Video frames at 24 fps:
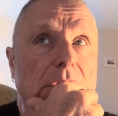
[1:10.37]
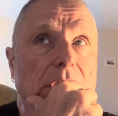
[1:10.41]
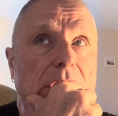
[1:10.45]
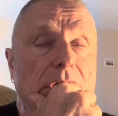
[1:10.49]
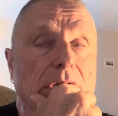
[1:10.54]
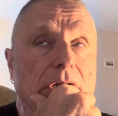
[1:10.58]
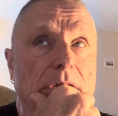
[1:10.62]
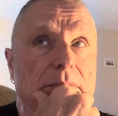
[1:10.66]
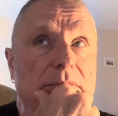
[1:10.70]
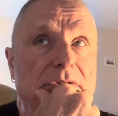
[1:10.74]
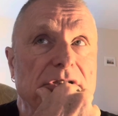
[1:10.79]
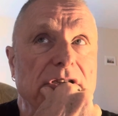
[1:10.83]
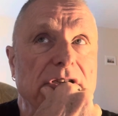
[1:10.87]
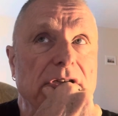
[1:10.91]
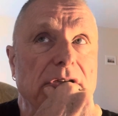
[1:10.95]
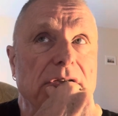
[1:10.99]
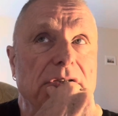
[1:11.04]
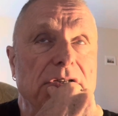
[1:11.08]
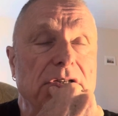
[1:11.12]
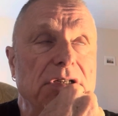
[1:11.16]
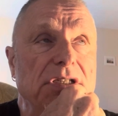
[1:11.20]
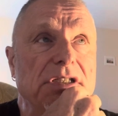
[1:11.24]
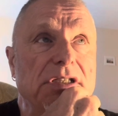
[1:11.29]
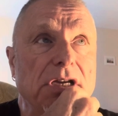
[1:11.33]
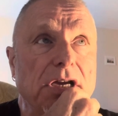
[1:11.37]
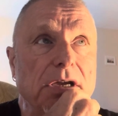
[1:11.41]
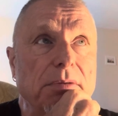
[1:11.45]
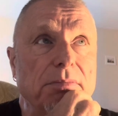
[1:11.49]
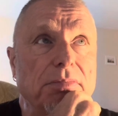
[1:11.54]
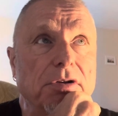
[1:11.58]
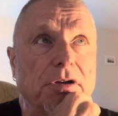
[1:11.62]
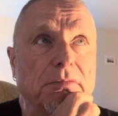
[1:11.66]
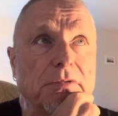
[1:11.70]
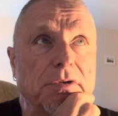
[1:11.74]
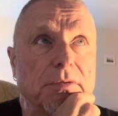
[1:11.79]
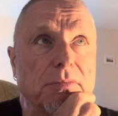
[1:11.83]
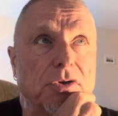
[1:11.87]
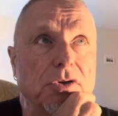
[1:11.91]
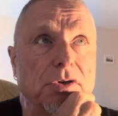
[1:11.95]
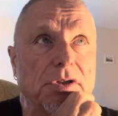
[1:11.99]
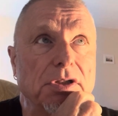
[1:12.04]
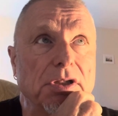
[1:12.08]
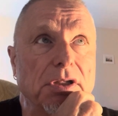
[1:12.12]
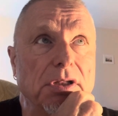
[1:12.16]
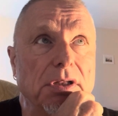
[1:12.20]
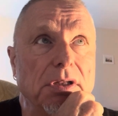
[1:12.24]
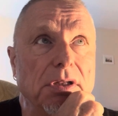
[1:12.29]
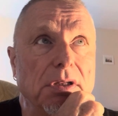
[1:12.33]
comes in, Jill Stein probably more
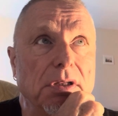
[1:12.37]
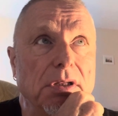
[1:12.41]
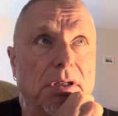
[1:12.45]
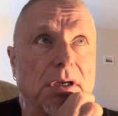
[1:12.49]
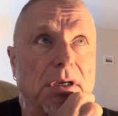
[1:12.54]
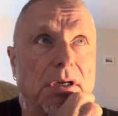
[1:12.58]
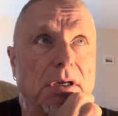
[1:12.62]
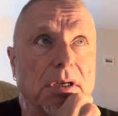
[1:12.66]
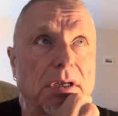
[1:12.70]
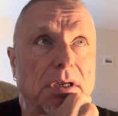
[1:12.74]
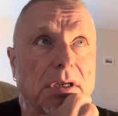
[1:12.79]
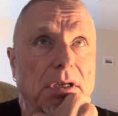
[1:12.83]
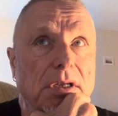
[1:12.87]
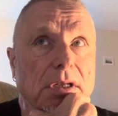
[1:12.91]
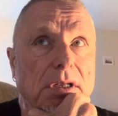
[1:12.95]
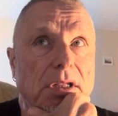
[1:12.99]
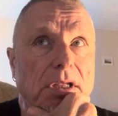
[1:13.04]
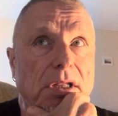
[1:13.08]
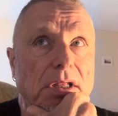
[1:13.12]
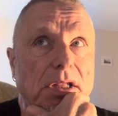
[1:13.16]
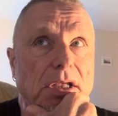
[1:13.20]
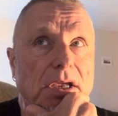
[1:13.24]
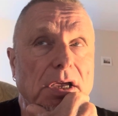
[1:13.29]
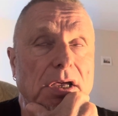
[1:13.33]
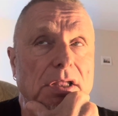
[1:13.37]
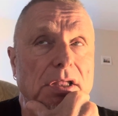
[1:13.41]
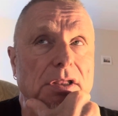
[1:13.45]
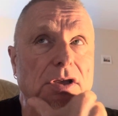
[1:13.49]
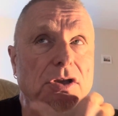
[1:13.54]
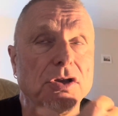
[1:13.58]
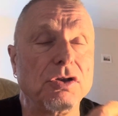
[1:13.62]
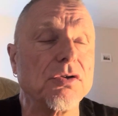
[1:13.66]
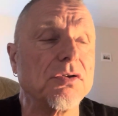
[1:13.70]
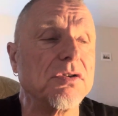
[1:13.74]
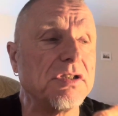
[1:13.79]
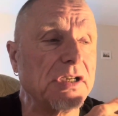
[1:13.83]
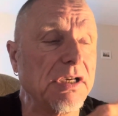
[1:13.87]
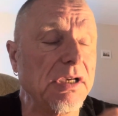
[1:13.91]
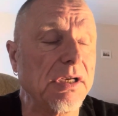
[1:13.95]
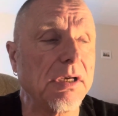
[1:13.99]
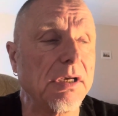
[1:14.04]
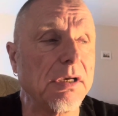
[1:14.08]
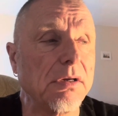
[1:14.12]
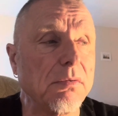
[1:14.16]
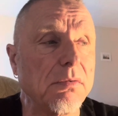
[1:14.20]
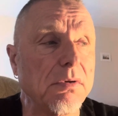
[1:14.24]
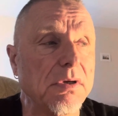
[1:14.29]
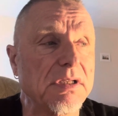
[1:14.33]
than the other, you're
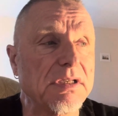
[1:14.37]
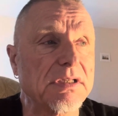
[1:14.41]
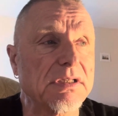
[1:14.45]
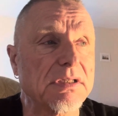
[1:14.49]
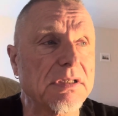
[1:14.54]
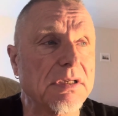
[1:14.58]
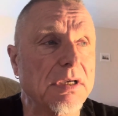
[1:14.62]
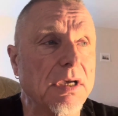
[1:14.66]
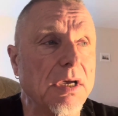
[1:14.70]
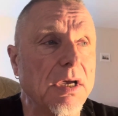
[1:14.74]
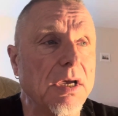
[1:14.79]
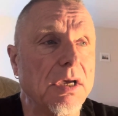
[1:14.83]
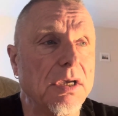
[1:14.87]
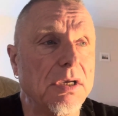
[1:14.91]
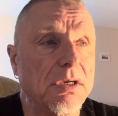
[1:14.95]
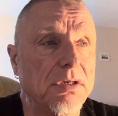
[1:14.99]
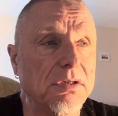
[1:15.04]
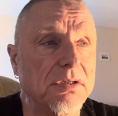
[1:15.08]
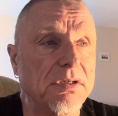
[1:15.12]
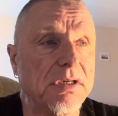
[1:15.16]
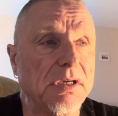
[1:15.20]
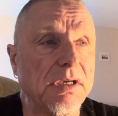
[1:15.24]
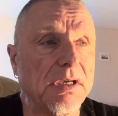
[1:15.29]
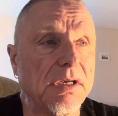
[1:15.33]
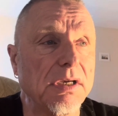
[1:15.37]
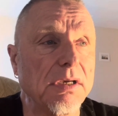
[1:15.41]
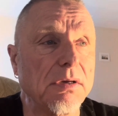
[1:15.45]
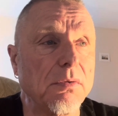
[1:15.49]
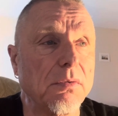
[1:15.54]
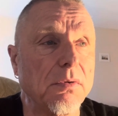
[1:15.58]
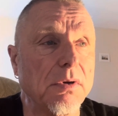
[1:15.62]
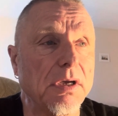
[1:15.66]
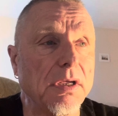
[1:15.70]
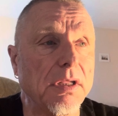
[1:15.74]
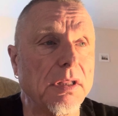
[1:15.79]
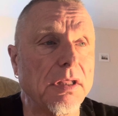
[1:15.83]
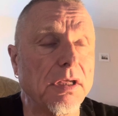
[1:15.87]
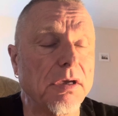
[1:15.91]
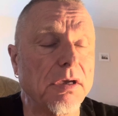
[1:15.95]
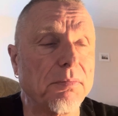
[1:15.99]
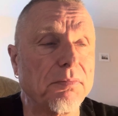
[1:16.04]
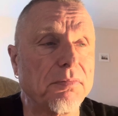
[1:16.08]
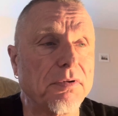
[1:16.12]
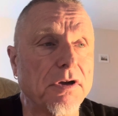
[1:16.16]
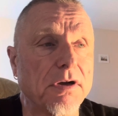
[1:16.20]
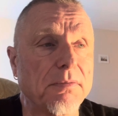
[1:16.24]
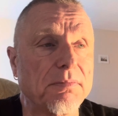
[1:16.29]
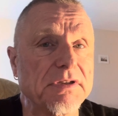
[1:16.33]
dealing with a
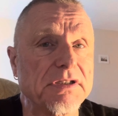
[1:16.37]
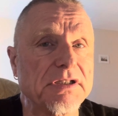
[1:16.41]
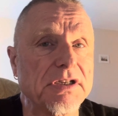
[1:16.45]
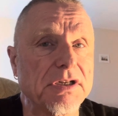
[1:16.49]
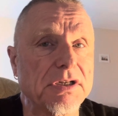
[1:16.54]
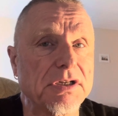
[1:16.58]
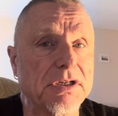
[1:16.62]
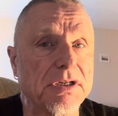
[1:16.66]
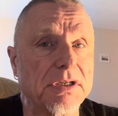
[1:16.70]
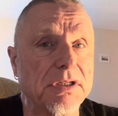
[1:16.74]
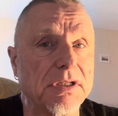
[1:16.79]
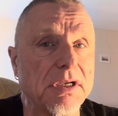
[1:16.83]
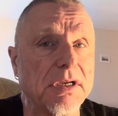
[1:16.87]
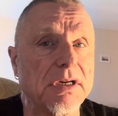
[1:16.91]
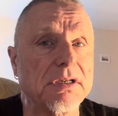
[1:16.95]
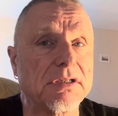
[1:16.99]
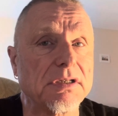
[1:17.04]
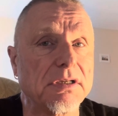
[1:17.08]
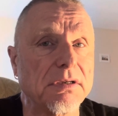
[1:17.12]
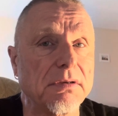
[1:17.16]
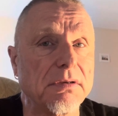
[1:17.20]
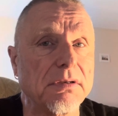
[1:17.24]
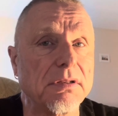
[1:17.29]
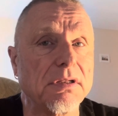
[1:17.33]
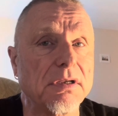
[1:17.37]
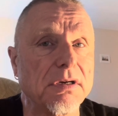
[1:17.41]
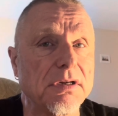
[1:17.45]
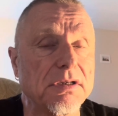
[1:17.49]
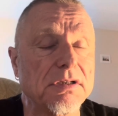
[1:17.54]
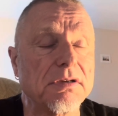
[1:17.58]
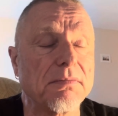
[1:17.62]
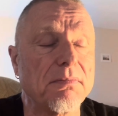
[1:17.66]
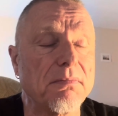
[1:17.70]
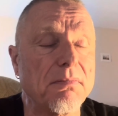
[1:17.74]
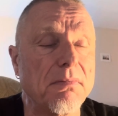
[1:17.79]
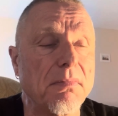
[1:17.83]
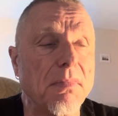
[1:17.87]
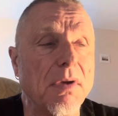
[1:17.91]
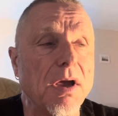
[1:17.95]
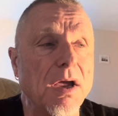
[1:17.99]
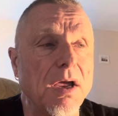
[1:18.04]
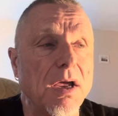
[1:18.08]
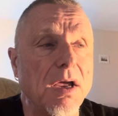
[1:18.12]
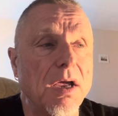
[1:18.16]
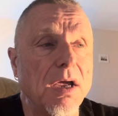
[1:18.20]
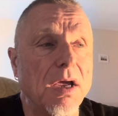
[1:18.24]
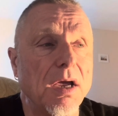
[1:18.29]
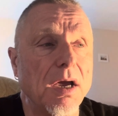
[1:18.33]
proposition that is
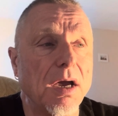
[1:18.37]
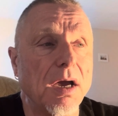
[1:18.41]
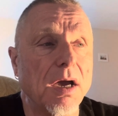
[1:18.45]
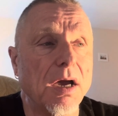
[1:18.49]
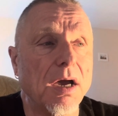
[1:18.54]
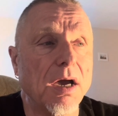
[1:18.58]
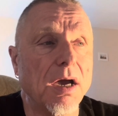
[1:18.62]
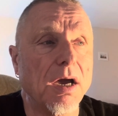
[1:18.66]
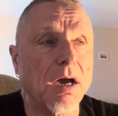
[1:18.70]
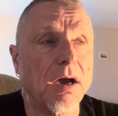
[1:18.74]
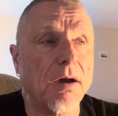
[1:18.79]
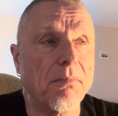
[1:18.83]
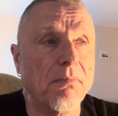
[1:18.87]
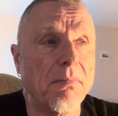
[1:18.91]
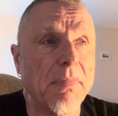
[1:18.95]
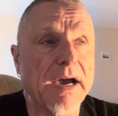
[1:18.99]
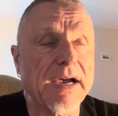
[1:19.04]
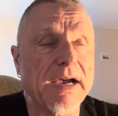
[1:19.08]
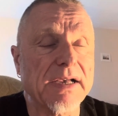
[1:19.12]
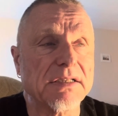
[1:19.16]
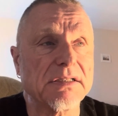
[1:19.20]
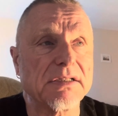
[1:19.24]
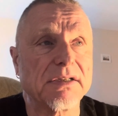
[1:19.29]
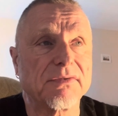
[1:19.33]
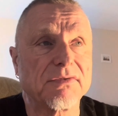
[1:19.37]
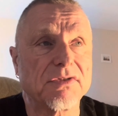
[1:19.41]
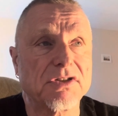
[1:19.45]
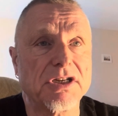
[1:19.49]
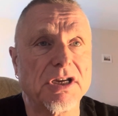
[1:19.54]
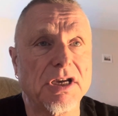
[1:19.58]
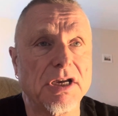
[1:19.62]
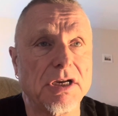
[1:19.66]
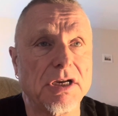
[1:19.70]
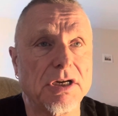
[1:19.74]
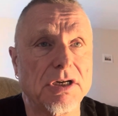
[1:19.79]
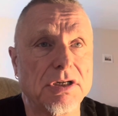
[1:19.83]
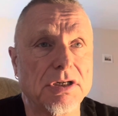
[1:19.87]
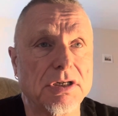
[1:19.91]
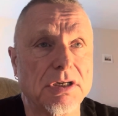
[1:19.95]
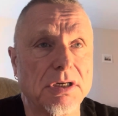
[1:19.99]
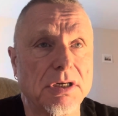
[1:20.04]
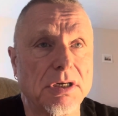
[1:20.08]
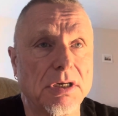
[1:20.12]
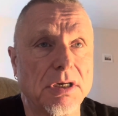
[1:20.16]
a massive change,